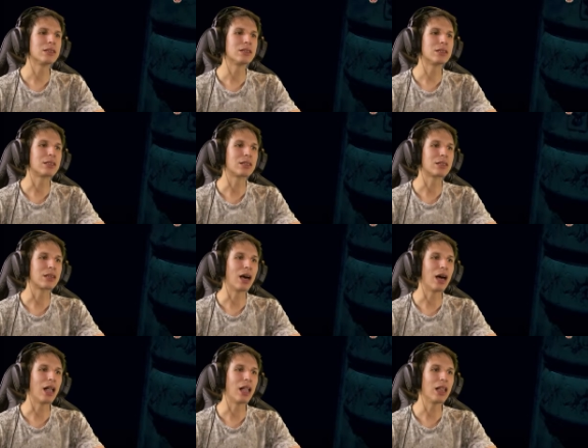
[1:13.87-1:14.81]

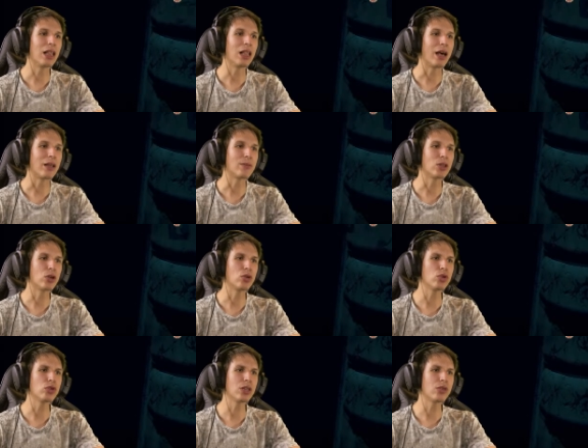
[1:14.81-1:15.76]
skull, and we don't
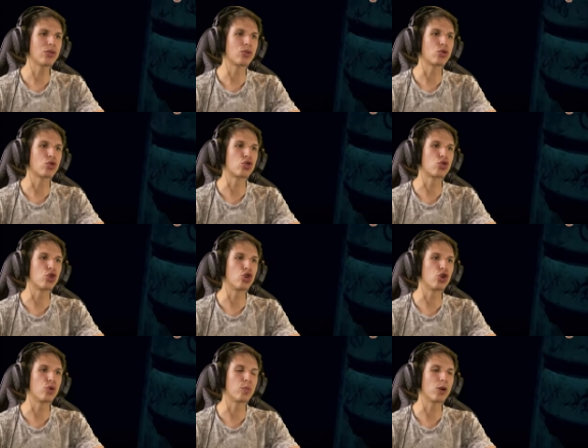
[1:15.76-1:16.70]
know the
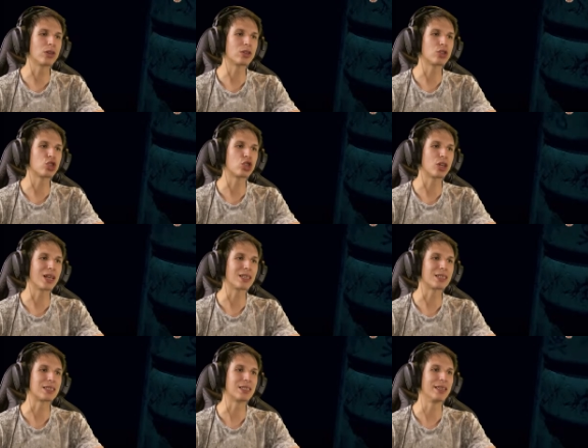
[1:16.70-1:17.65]
third one
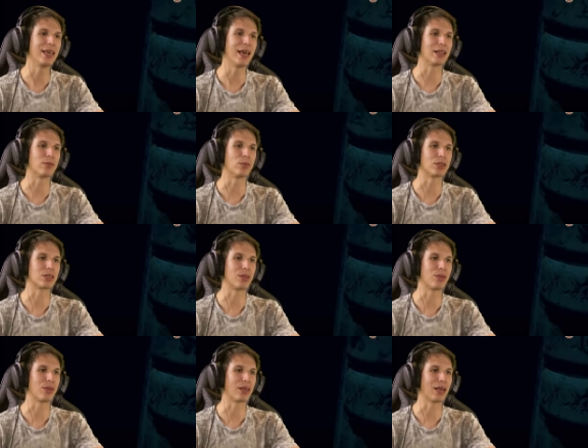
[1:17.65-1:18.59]
just yet was the
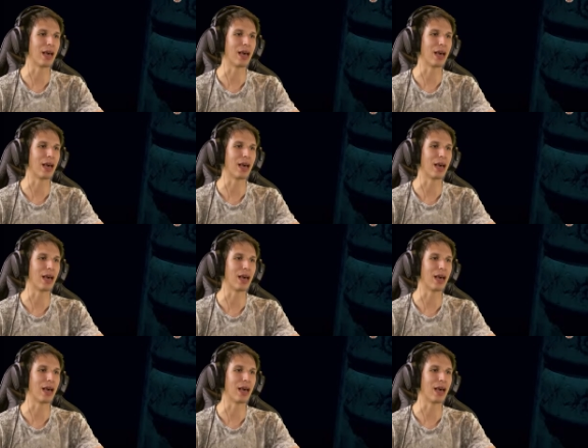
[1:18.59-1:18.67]
thing.